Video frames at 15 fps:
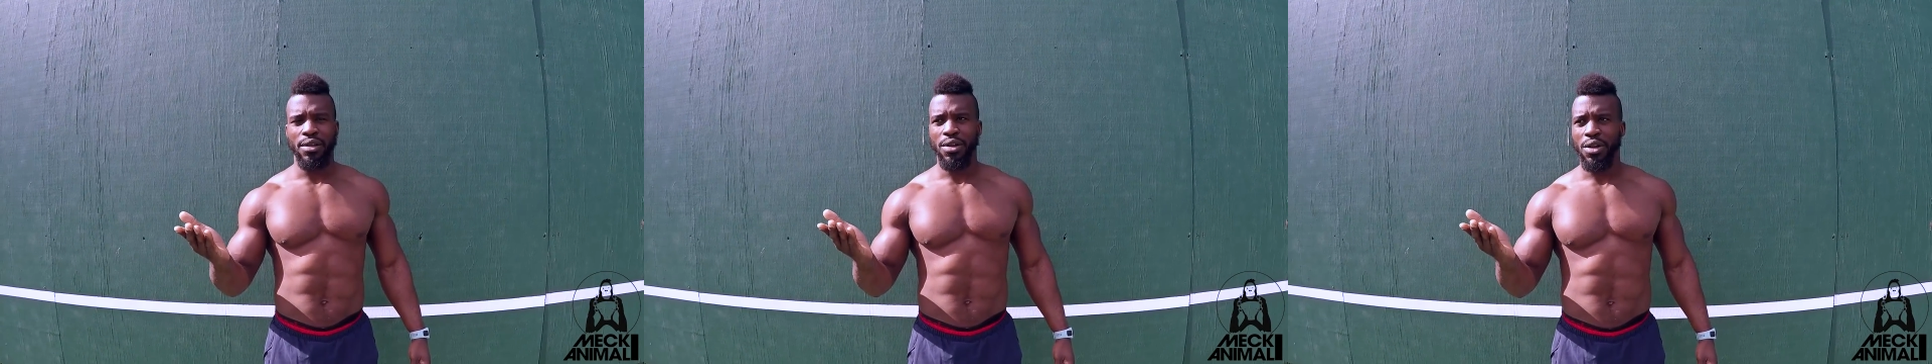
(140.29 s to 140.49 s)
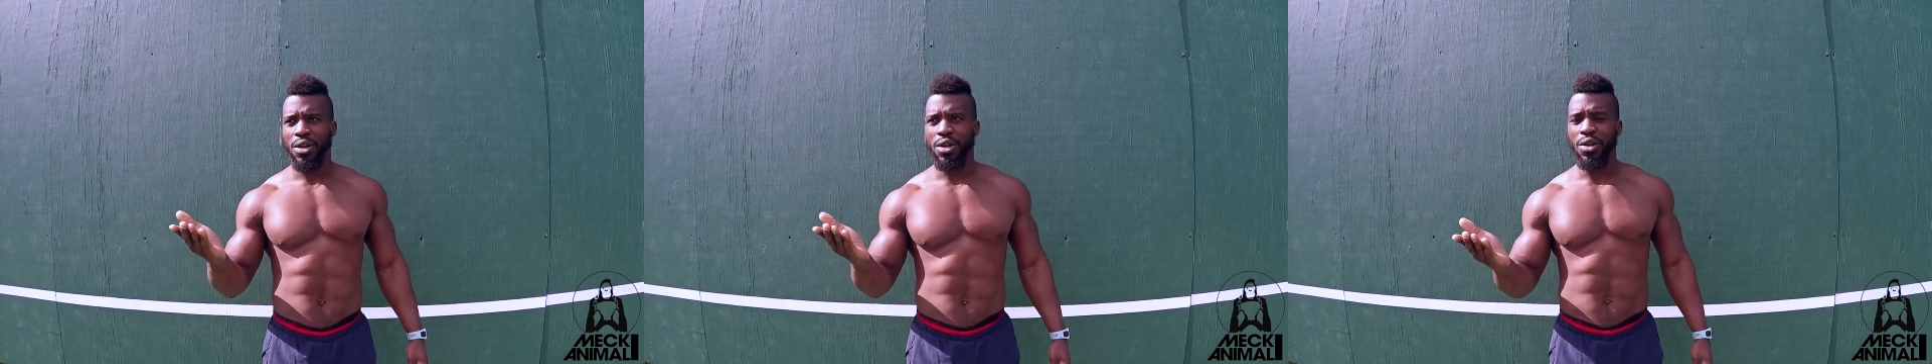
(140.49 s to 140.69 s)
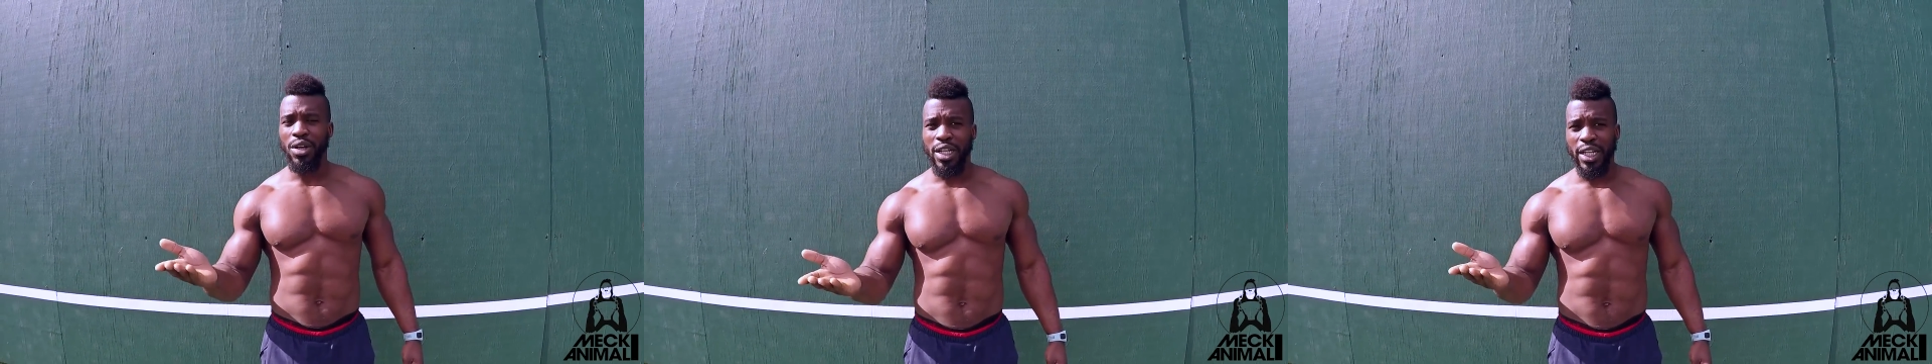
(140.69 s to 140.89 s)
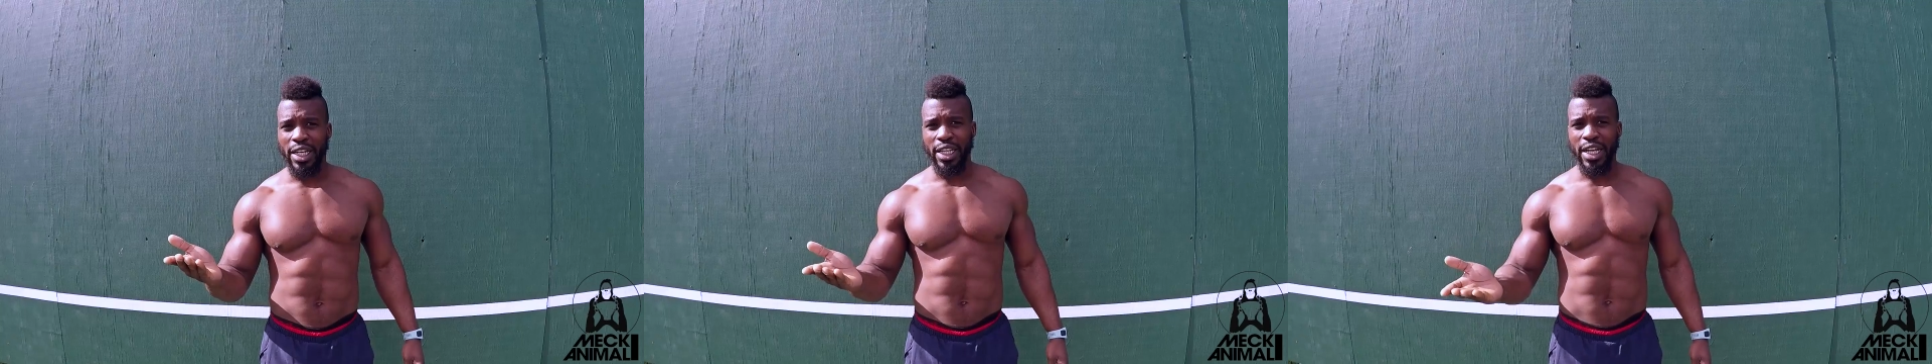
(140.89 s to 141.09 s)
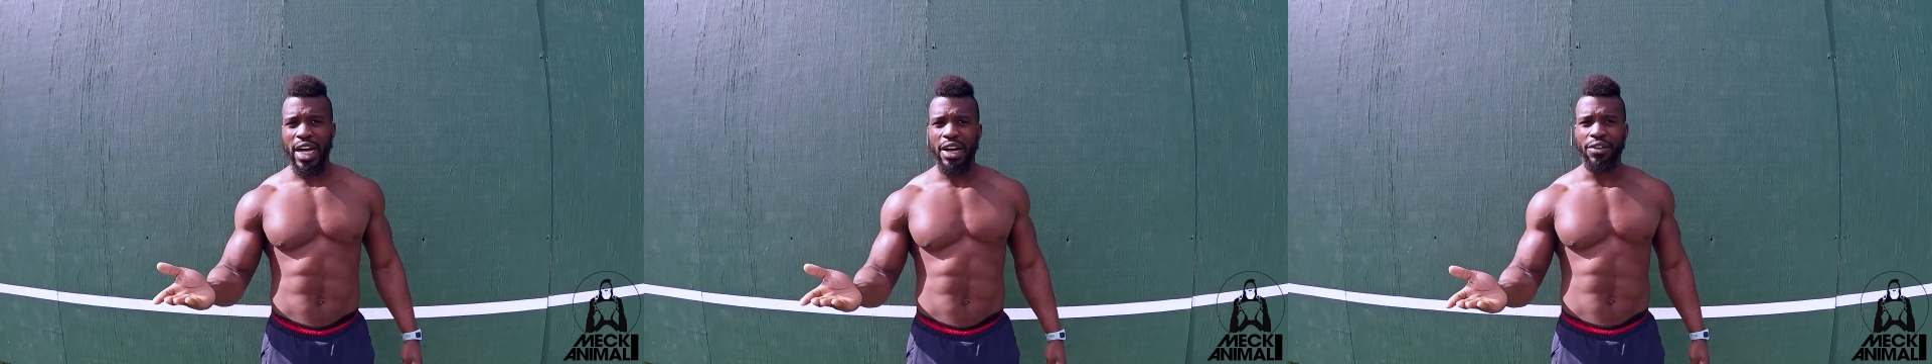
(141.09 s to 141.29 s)
look like
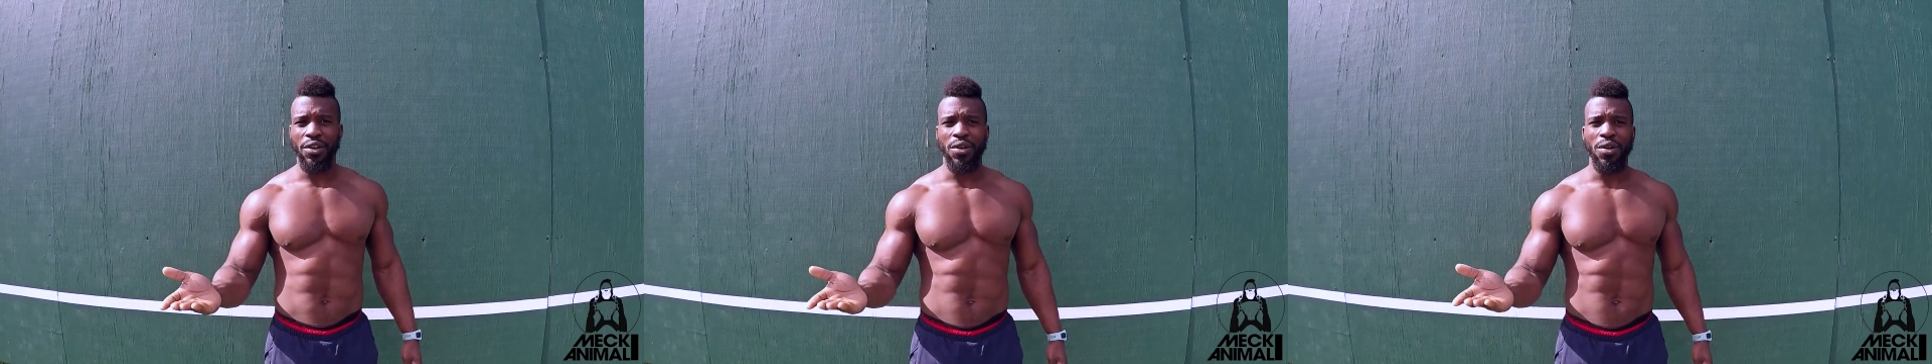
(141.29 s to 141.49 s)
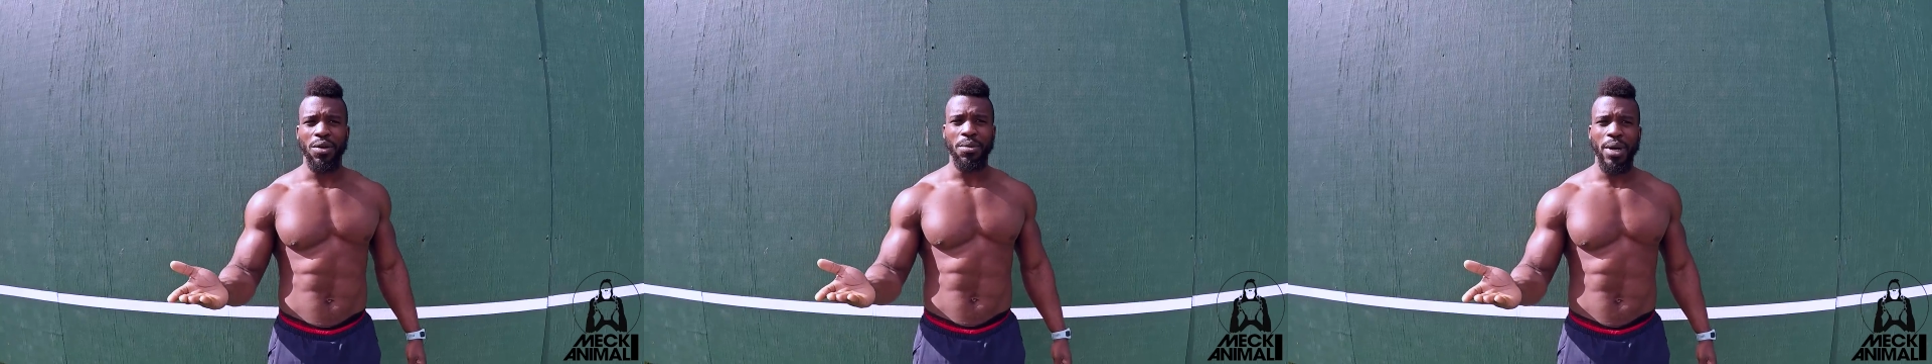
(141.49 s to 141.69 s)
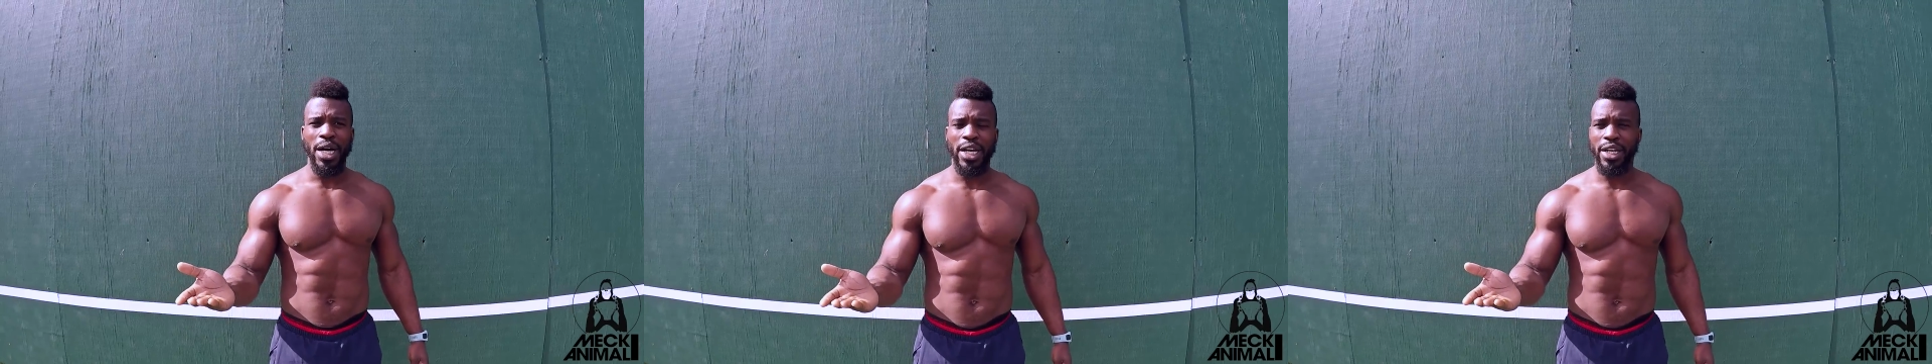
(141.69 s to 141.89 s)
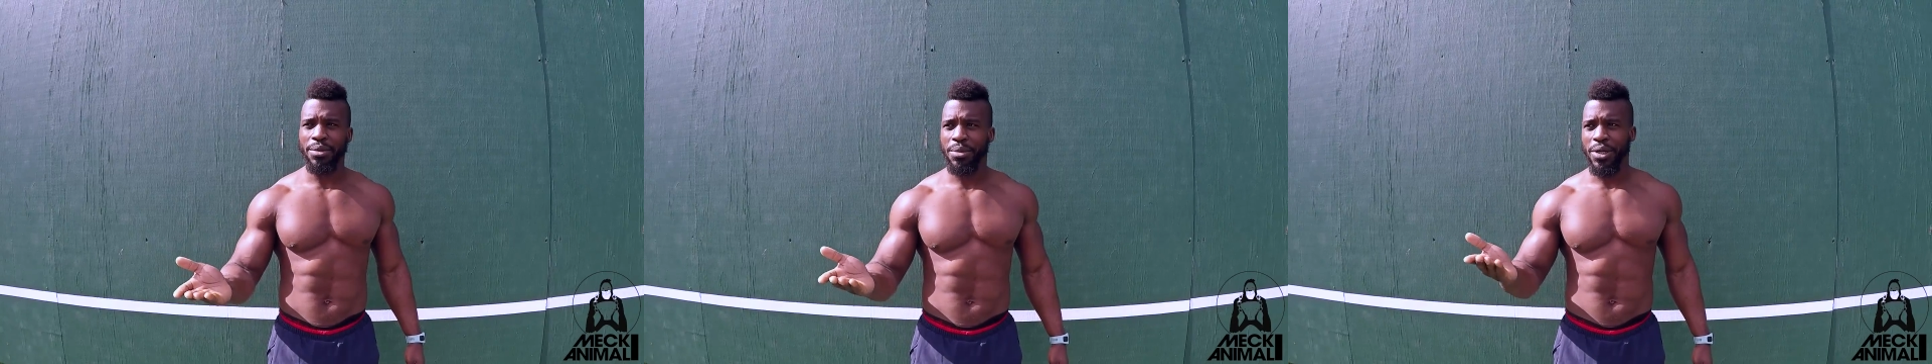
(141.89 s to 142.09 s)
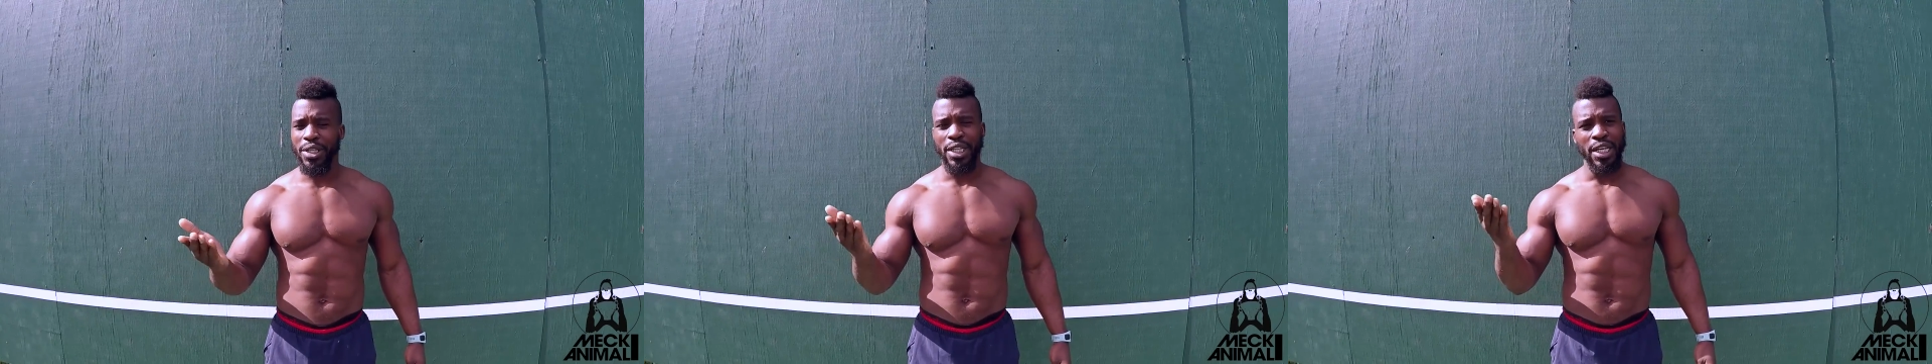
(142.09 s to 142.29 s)
they have the whole body,
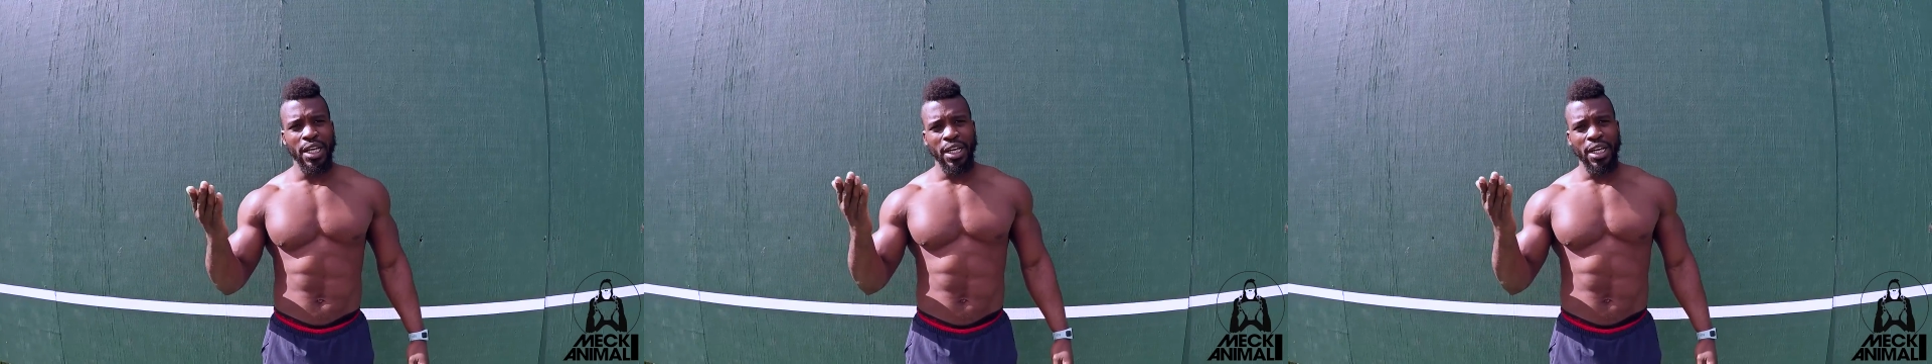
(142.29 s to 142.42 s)
but